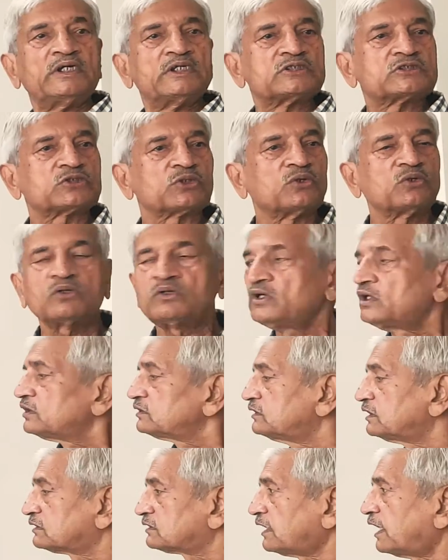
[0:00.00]
So
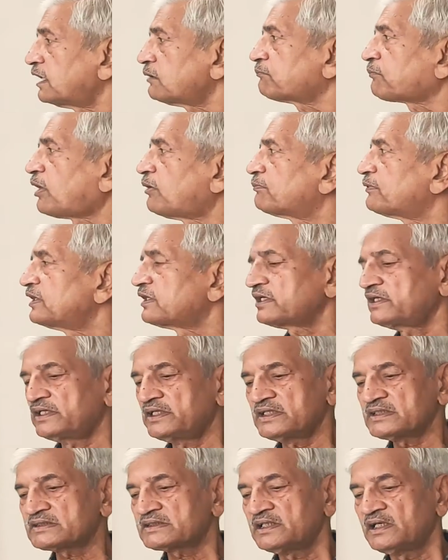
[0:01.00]
the third
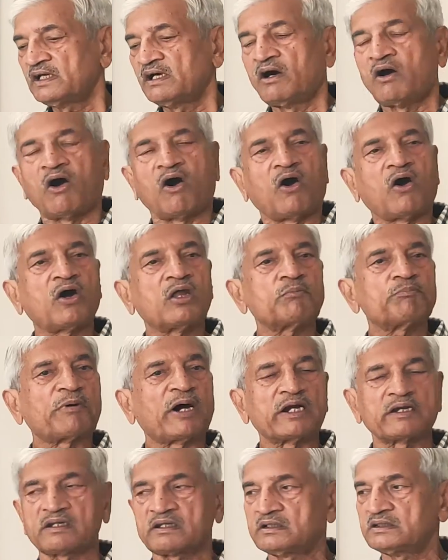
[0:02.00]
property is all
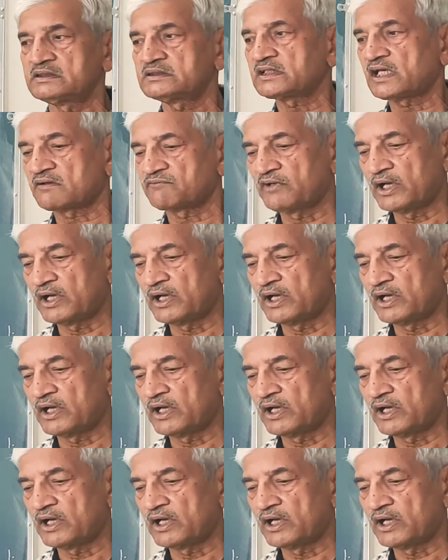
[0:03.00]
particles are